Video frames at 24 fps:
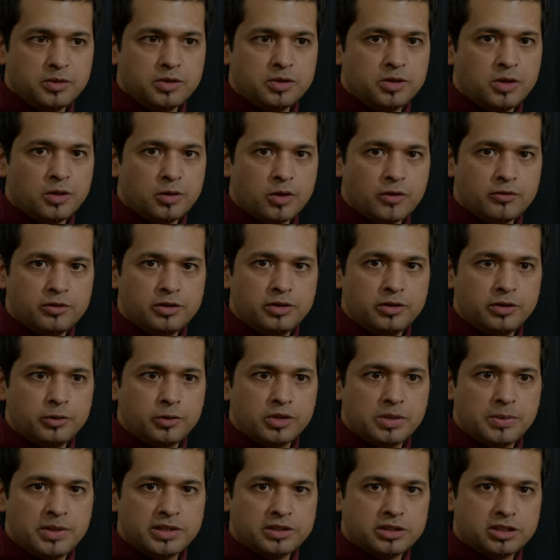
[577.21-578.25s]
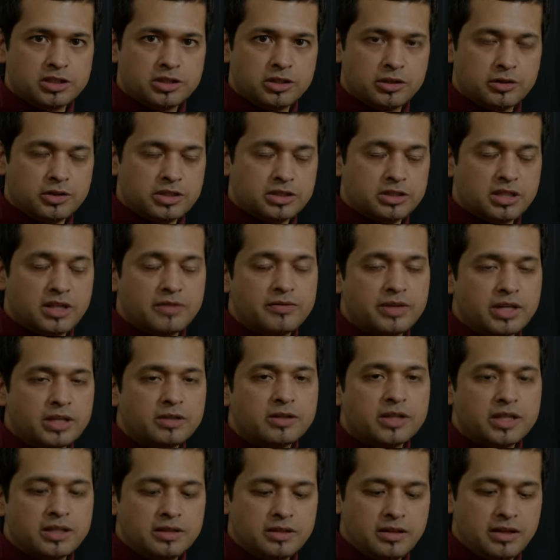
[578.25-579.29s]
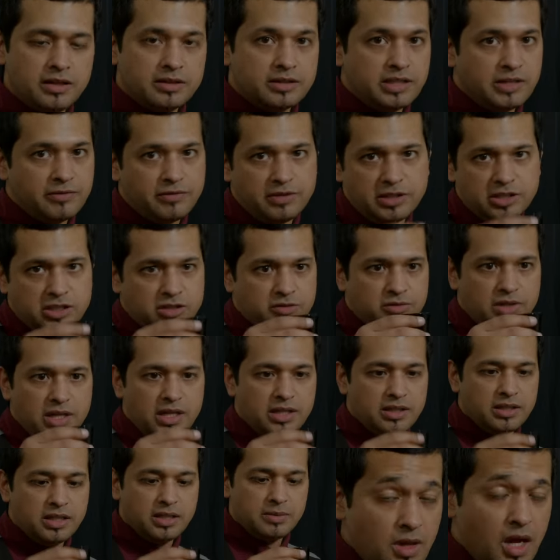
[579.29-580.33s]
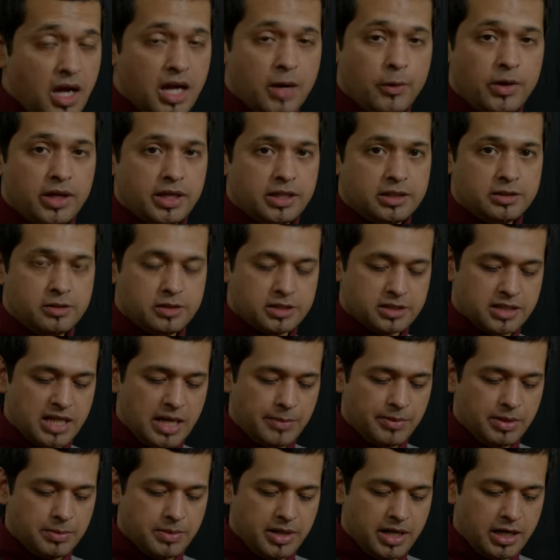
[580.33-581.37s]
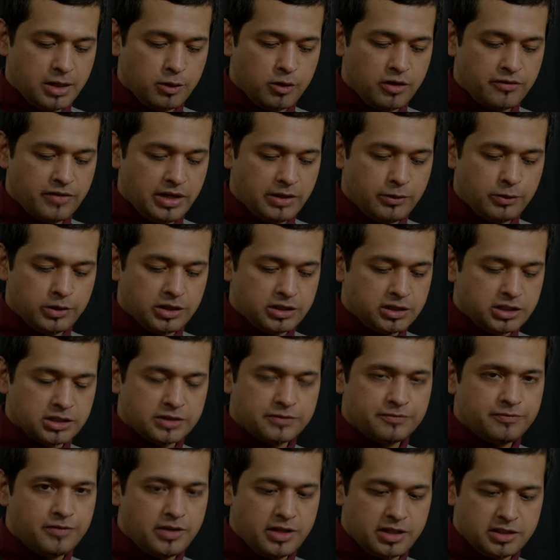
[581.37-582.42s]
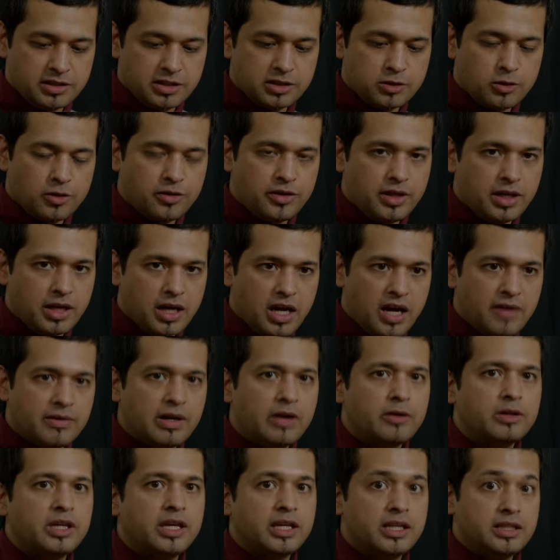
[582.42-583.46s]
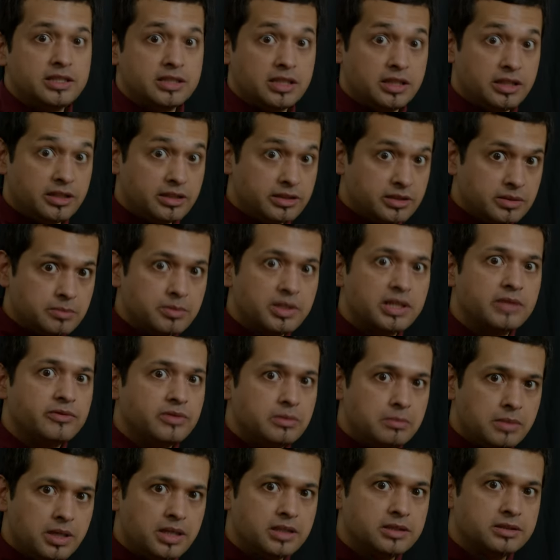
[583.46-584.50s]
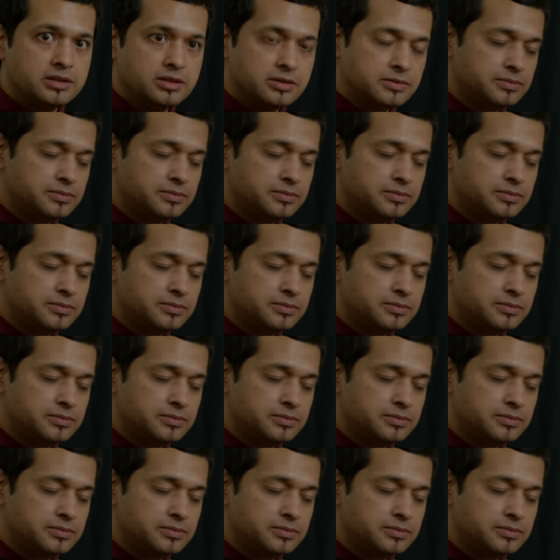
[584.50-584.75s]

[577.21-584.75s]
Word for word: don't overdo it with a bunch of sugary stuff. It'll get there and definitely straight. I don't want to get too sloppy, but I know if I were to just finish this whole thing off, I would get at least a little bit of a buzz.